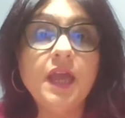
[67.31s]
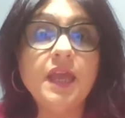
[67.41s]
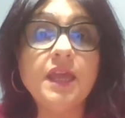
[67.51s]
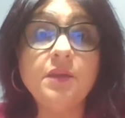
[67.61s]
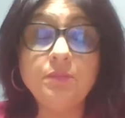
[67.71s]

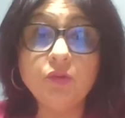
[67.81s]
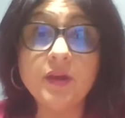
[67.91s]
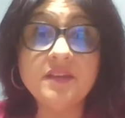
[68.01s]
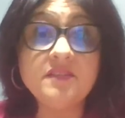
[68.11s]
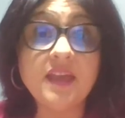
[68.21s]
It
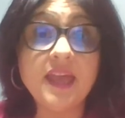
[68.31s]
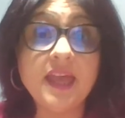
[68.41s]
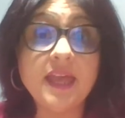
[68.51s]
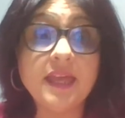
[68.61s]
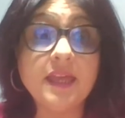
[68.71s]
employs
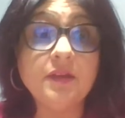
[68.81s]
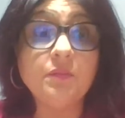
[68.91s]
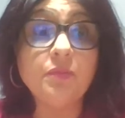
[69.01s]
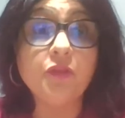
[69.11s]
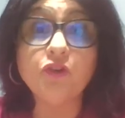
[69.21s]
a
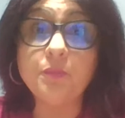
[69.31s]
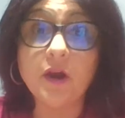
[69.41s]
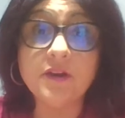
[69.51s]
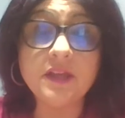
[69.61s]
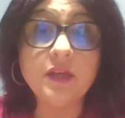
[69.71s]
third
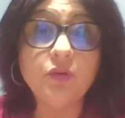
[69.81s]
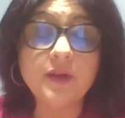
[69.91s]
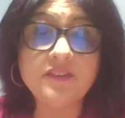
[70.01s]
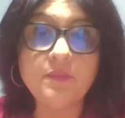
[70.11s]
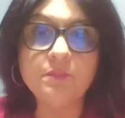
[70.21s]
party who
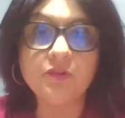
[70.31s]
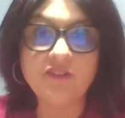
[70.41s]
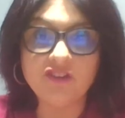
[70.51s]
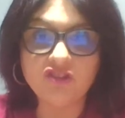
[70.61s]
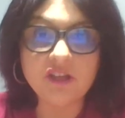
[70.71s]
has been
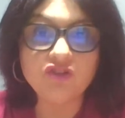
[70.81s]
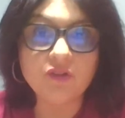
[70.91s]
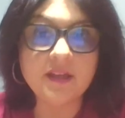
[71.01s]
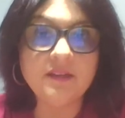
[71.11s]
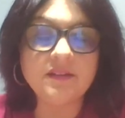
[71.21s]
professionally
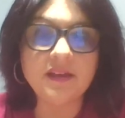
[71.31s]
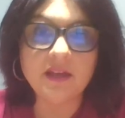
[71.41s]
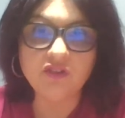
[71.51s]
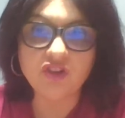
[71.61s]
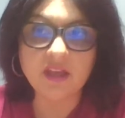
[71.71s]
trained and
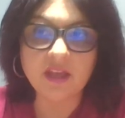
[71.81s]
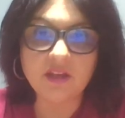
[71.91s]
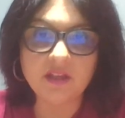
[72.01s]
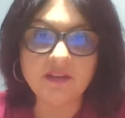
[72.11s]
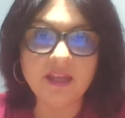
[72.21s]

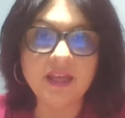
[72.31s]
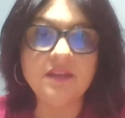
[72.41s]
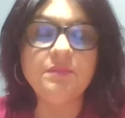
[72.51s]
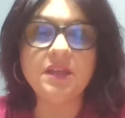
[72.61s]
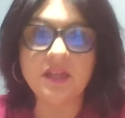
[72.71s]
educated
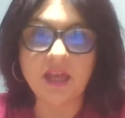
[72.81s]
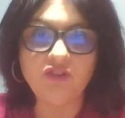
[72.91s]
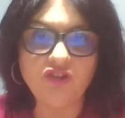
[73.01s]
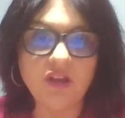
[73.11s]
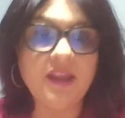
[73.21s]
in
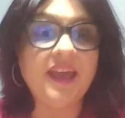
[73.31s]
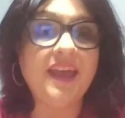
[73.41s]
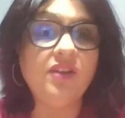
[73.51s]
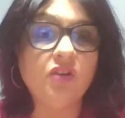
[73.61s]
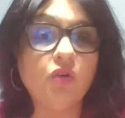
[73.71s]
mediation
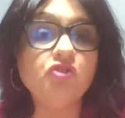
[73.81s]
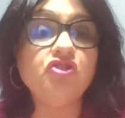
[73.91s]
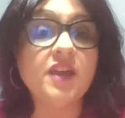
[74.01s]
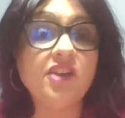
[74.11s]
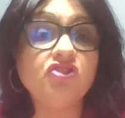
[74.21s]
and
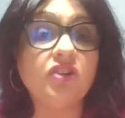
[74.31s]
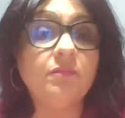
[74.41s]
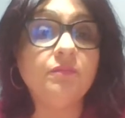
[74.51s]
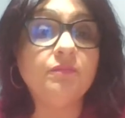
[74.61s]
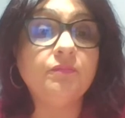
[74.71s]
negotiation.